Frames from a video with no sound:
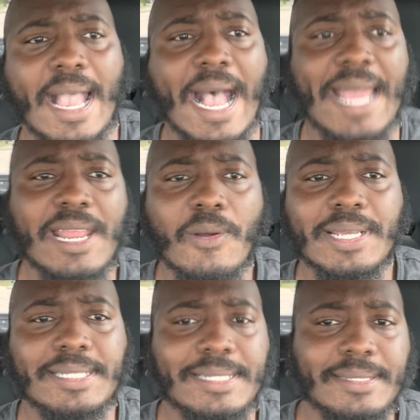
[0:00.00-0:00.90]
I
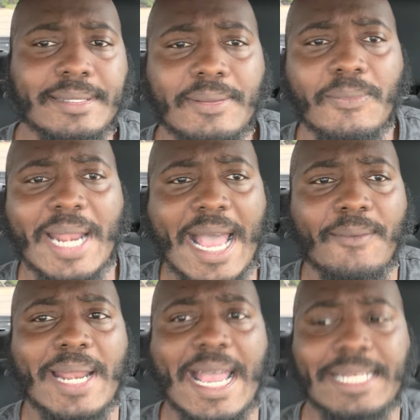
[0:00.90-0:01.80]
noticed what I
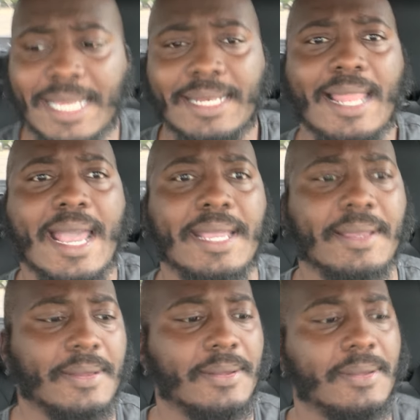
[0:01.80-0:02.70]
what I didn't like
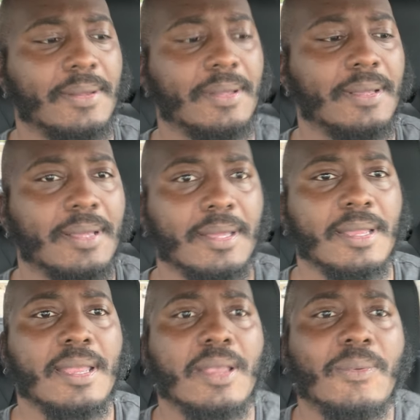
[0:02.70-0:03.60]

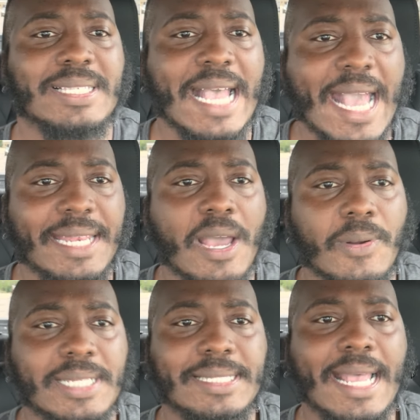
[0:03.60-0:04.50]
was I had
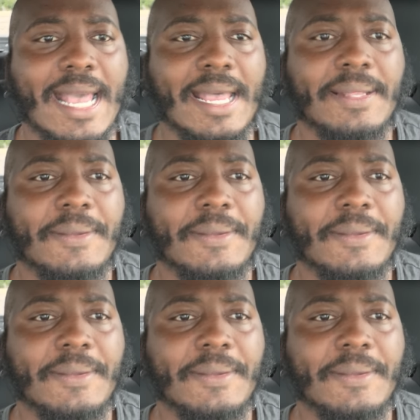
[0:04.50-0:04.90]
noticed that